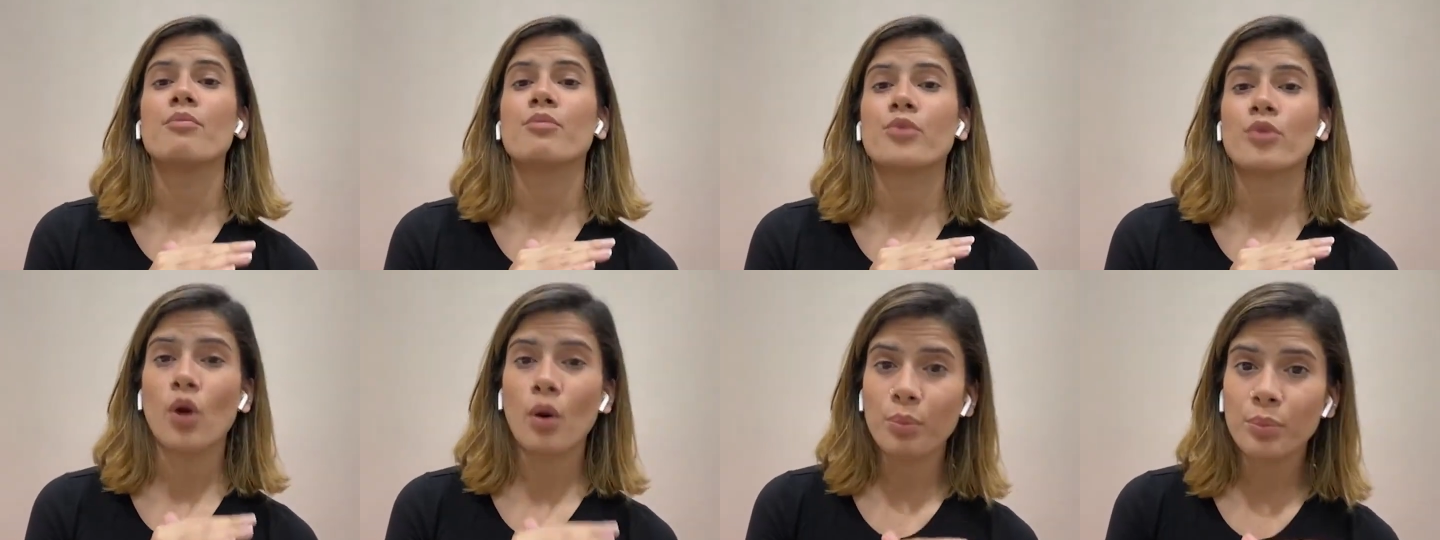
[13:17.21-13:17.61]

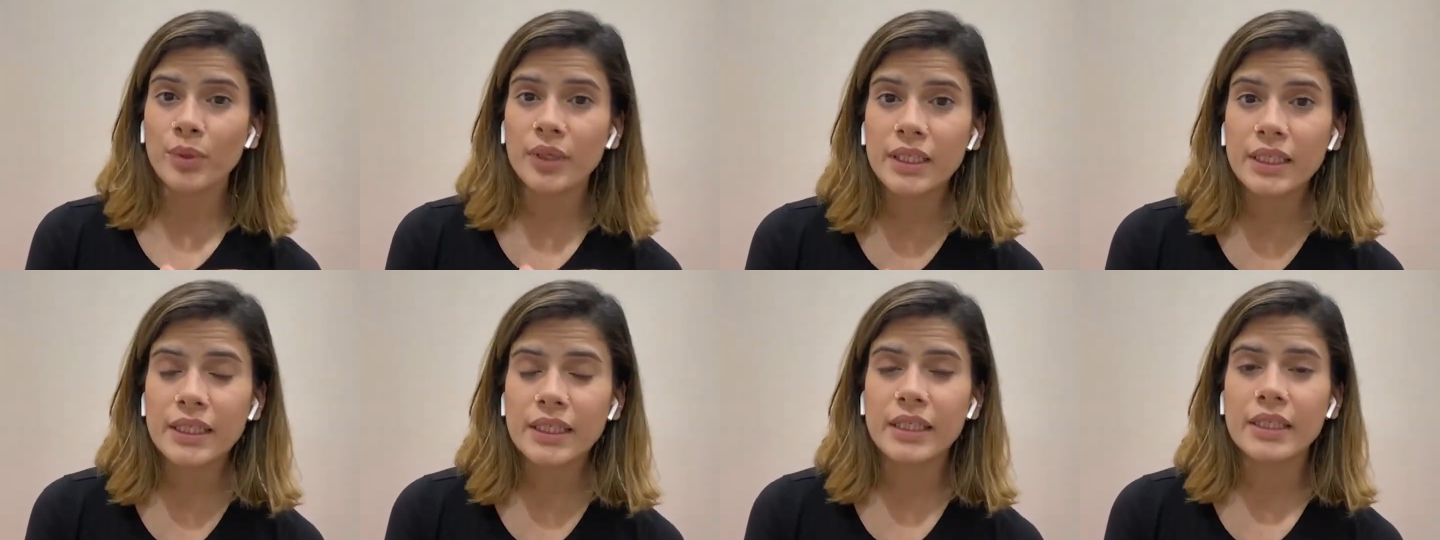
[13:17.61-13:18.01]

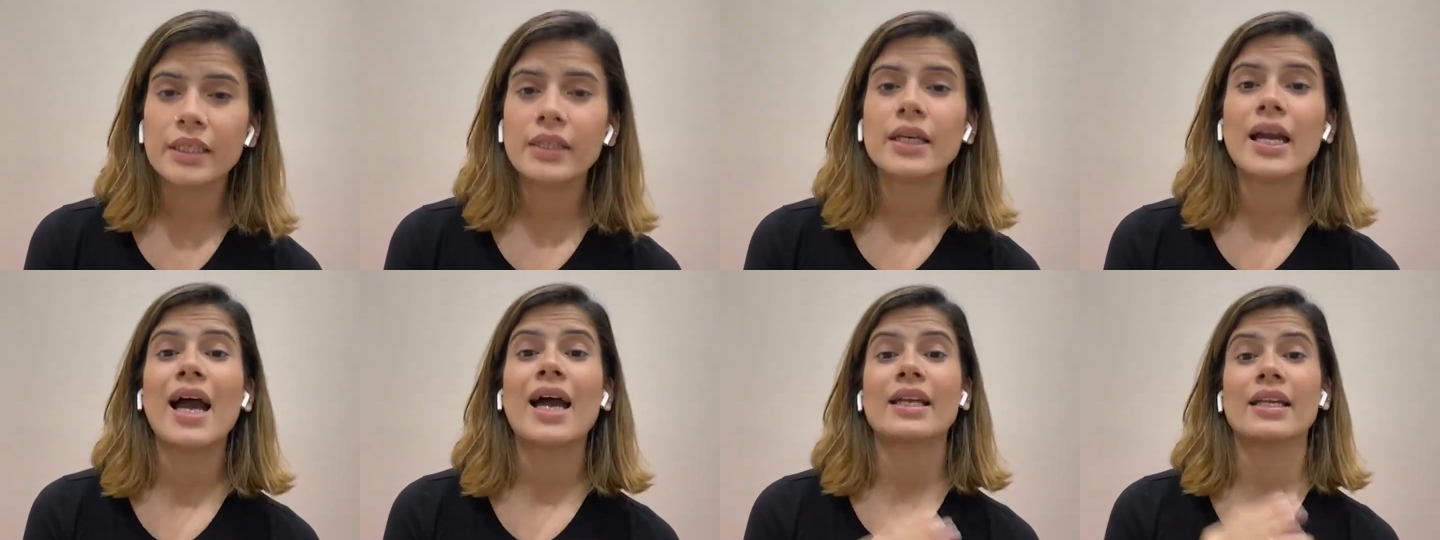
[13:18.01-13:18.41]

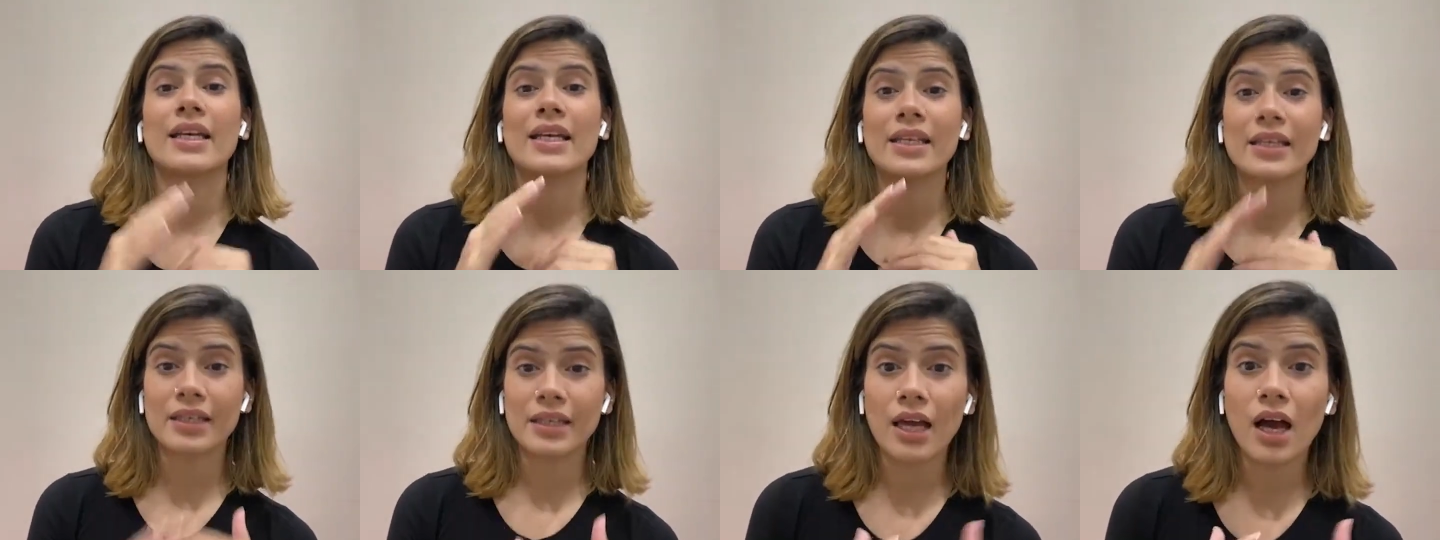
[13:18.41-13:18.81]
properly
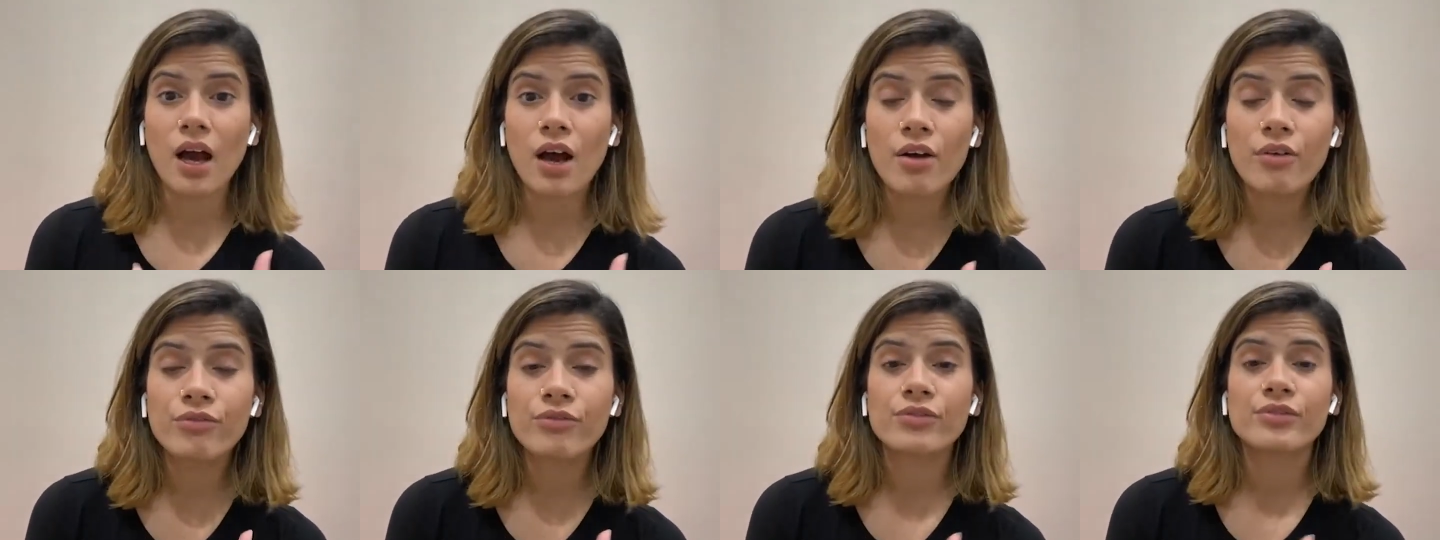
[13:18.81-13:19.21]
and
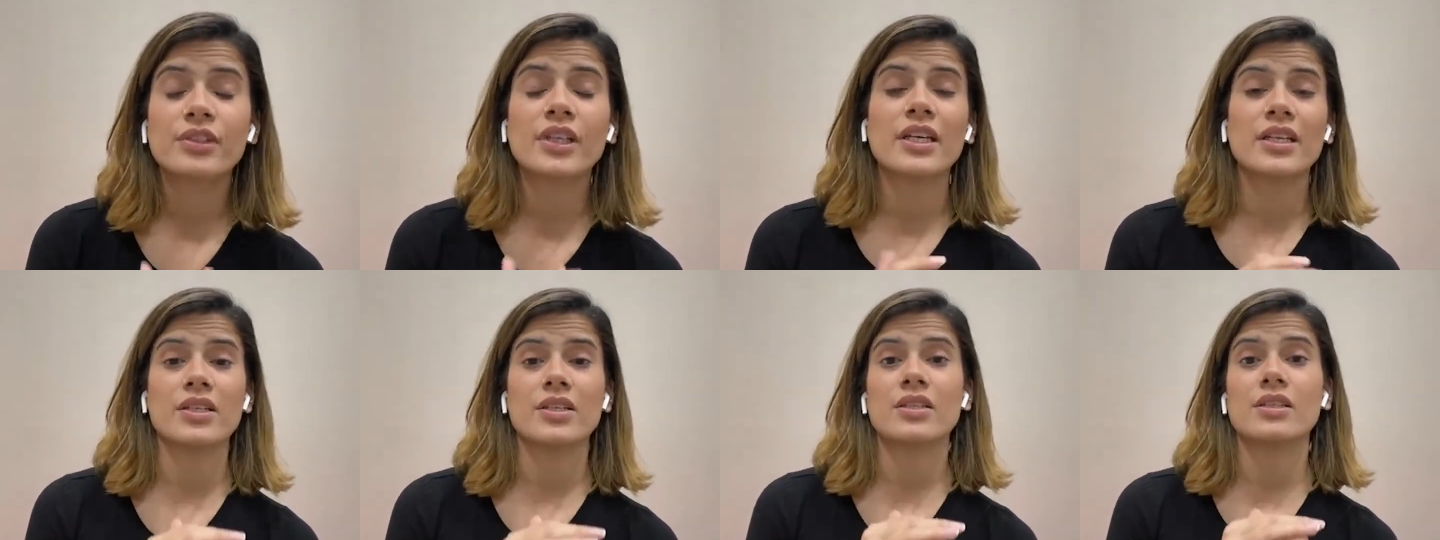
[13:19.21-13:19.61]
enough,
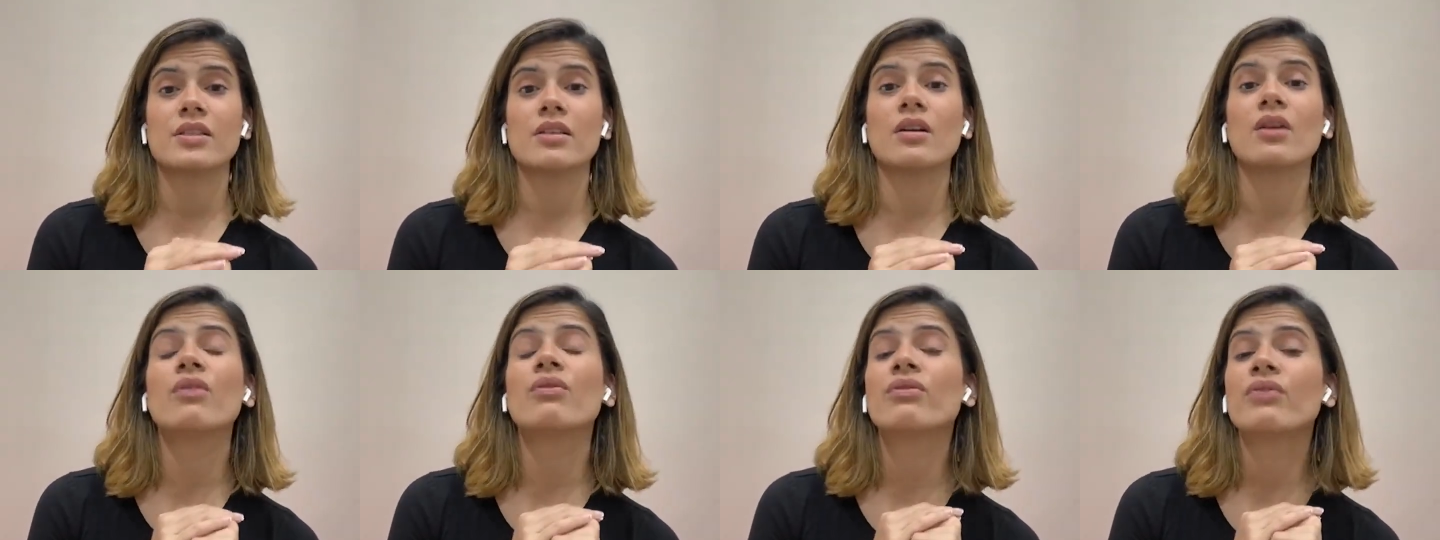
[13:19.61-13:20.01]
there is
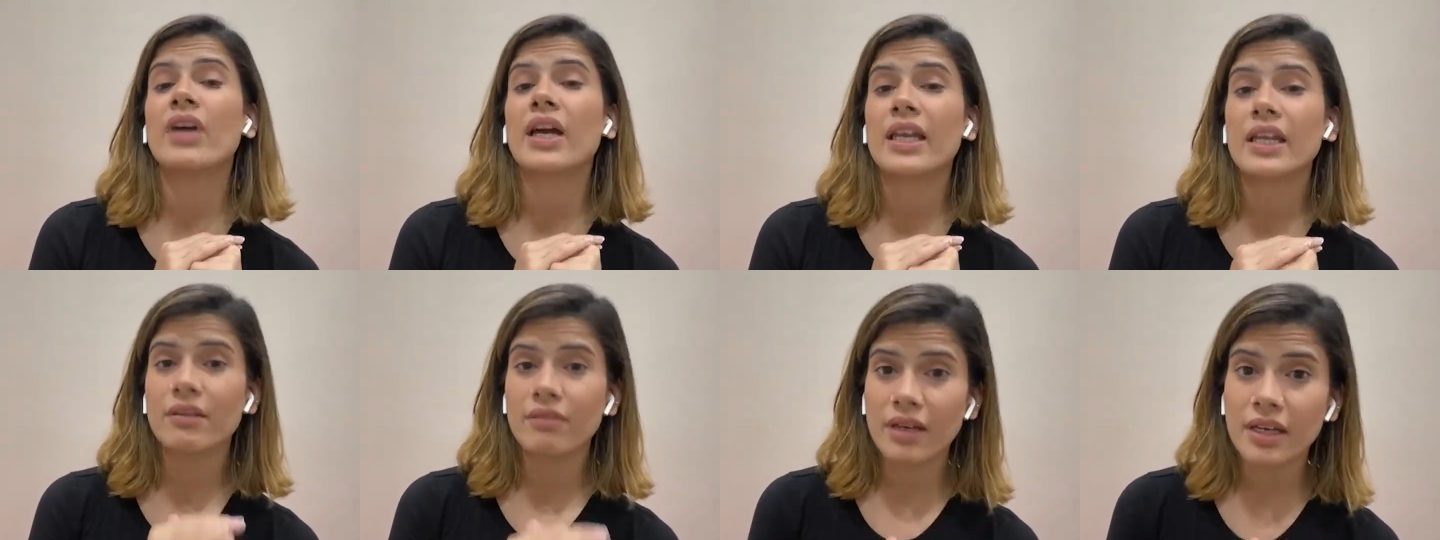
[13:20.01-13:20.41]
a
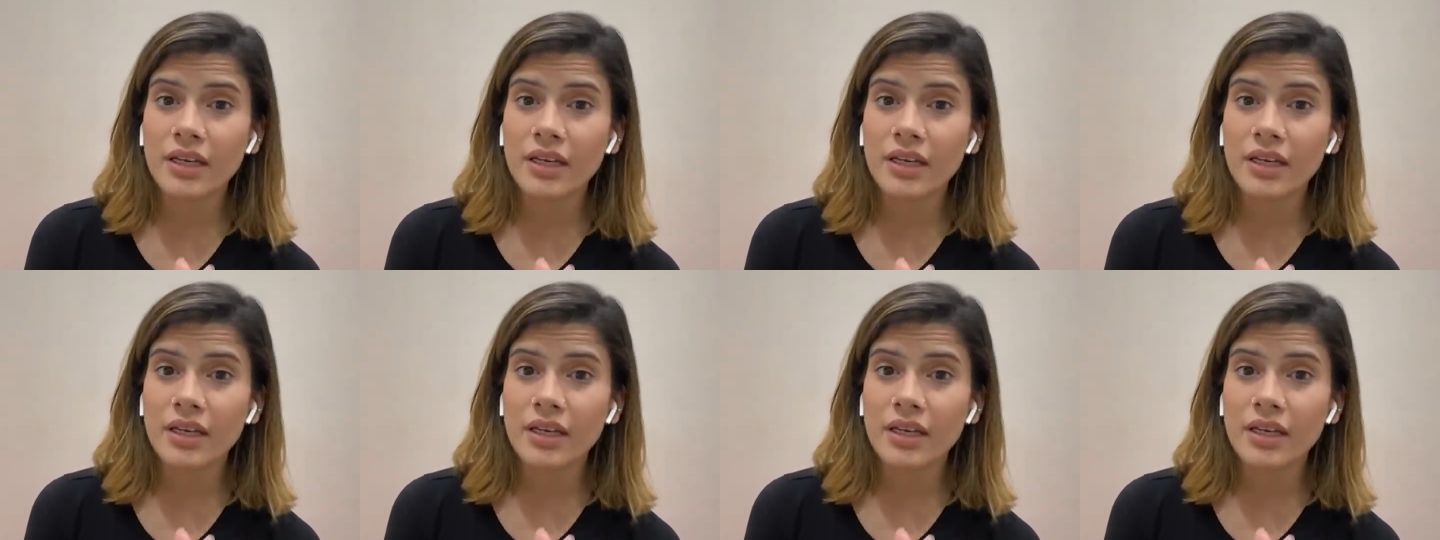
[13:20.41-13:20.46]
very,